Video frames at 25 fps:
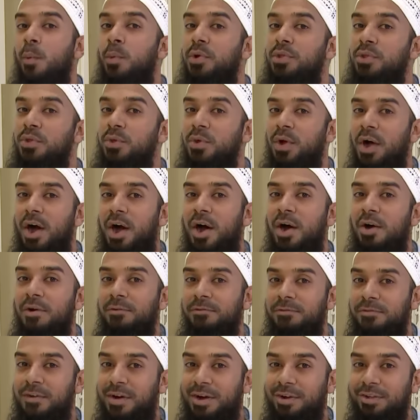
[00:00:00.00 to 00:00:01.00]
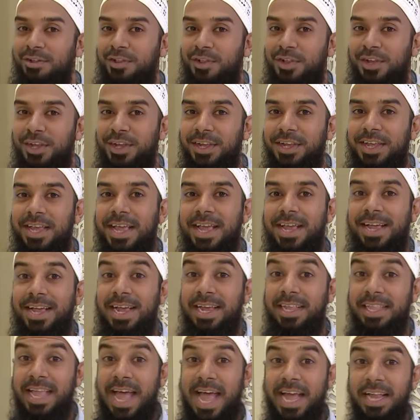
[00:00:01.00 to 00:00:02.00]
When you are fasting,
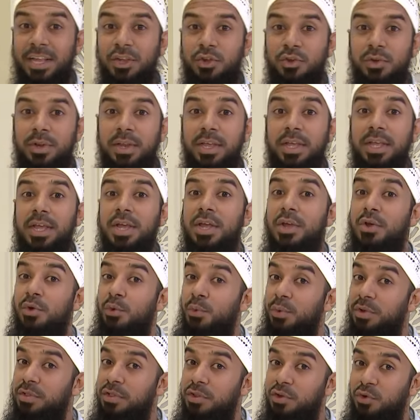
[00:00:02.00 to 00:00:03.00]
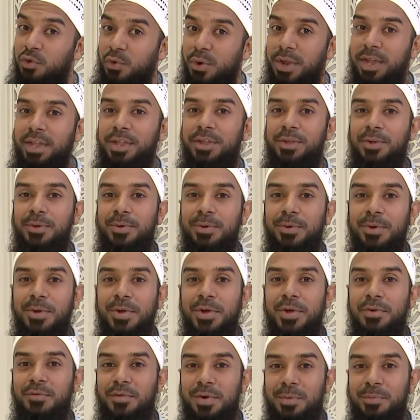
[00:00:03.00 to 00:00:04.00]
it actually restrains you
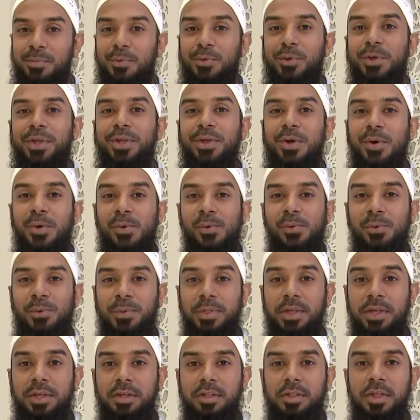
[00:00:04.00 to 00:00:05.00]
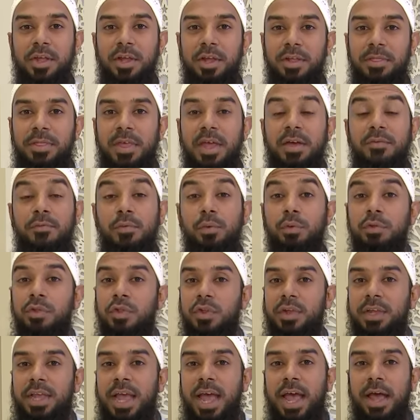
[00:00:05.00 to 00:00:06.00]
from doing all these. Therefore,
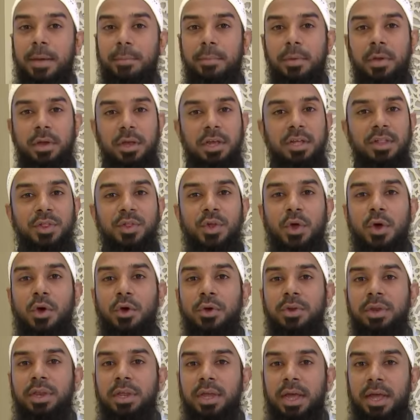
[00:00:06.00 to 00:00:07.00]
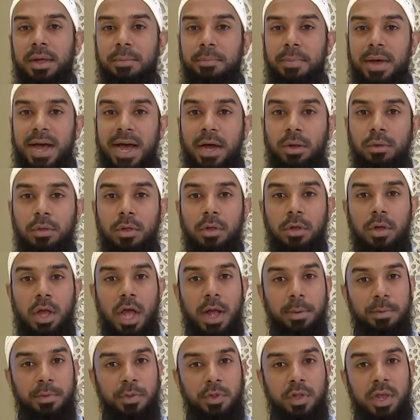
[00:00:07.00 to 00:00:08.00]
Siyam is not only about
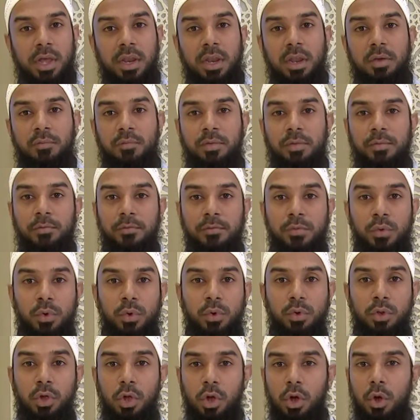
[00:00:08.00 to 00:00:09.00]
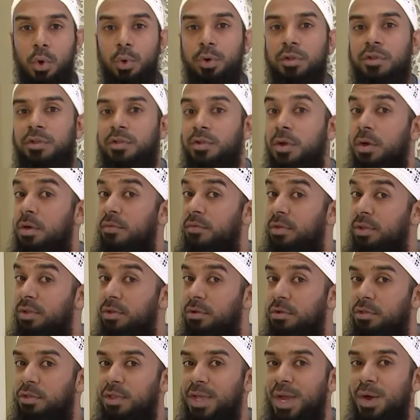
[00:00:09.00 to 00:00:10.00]
abstaining from food or starving
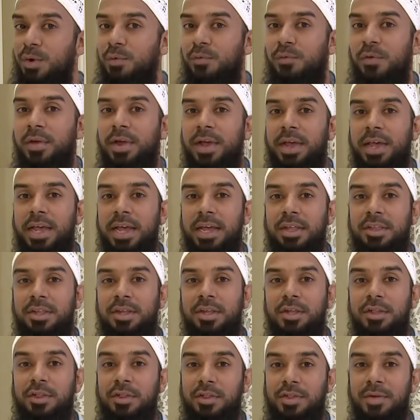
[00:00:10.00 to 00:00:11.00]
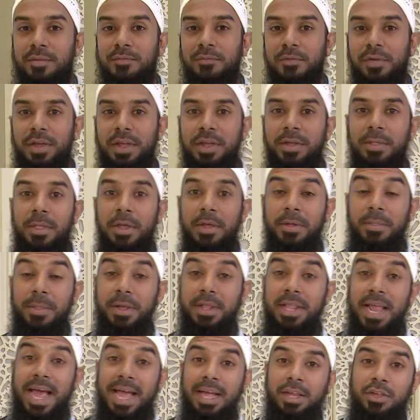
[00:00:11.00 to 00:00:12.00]
yourself. It is something
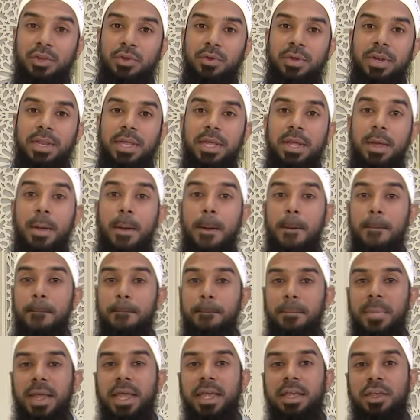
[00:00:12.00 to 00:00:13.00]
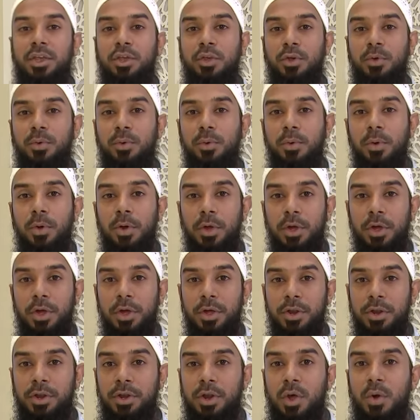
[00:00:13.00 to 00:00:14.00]
that actually makes you
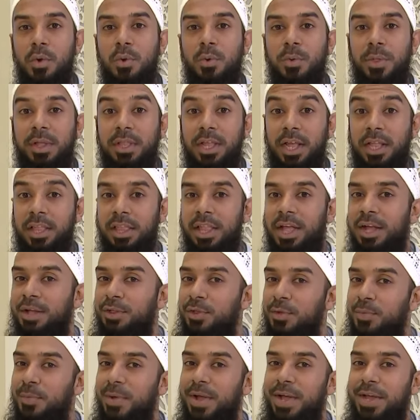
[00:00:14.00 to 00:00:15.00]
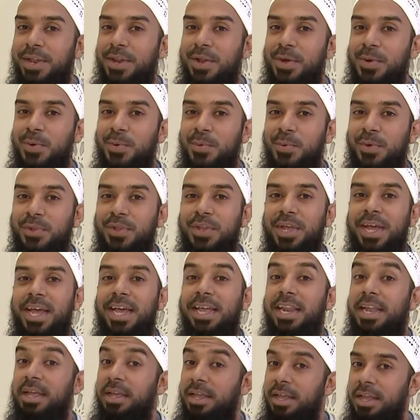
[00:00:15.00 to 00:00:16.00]
know that Allah subhanahu wa
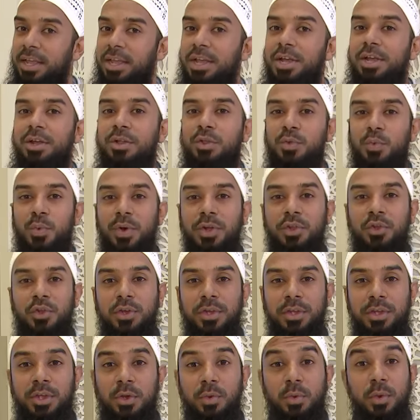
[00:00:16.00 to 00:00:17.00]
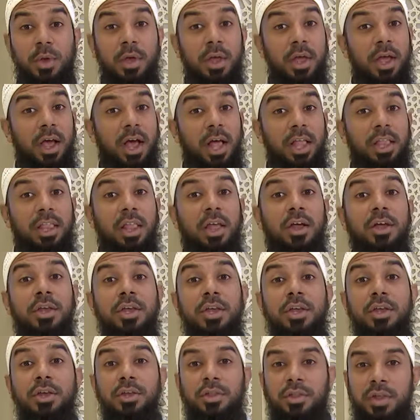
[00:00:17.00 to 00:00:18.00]
ta'ala is watching you. Allah
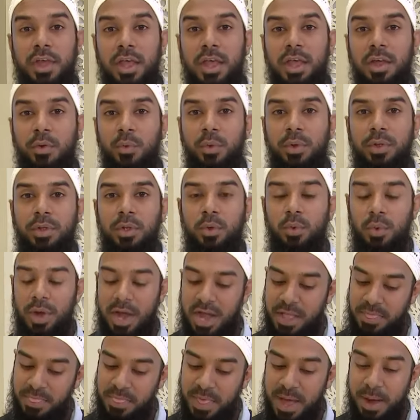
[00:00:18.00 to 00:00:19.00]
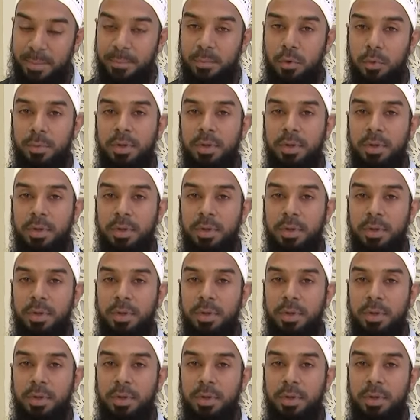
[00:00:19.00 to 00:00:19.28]
is hearing you. At that